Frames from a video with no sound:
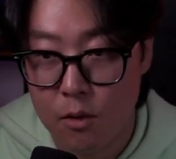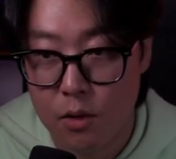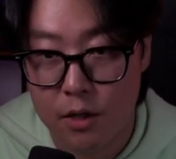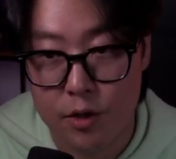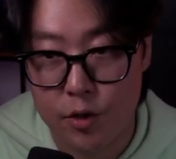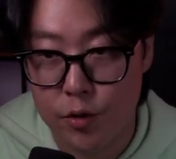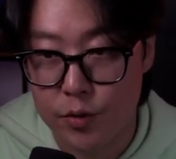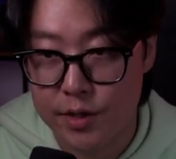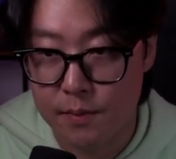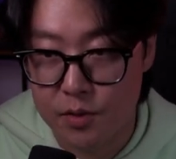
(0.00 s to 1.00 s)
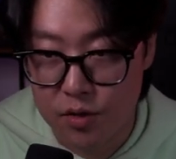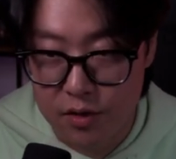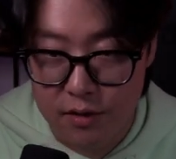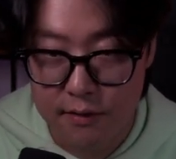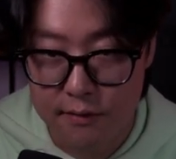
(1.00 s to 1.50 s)
We're going to do some sort
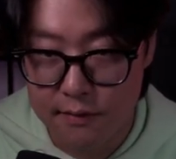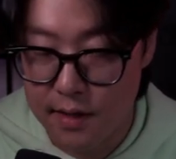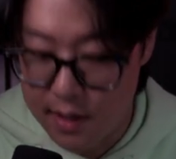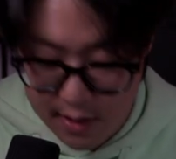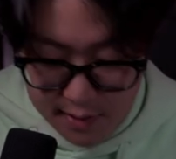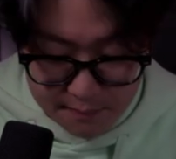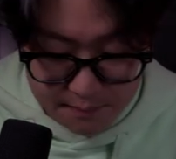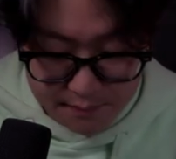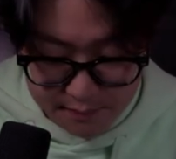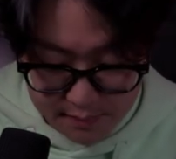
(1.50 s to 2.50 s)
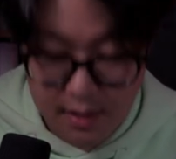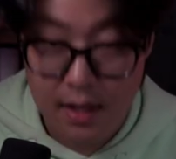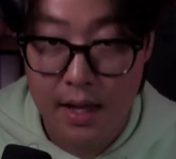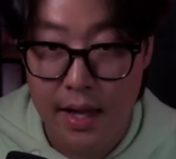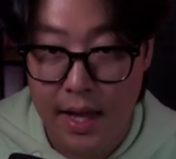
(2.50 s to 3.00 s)
of
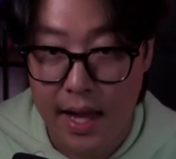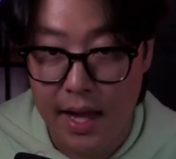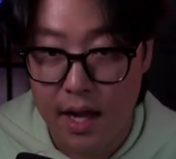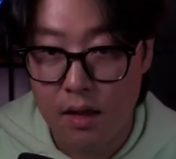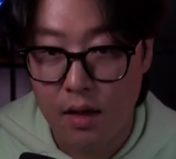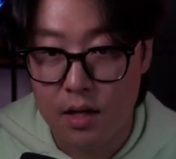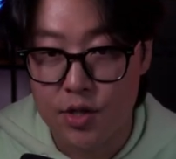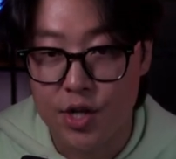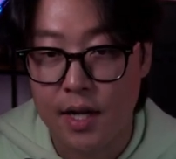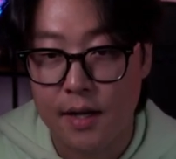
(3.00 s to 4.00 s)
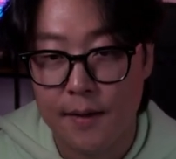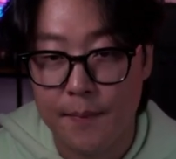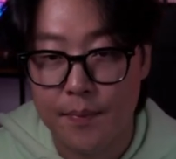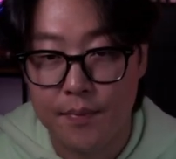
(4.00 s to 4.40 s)
AI logic.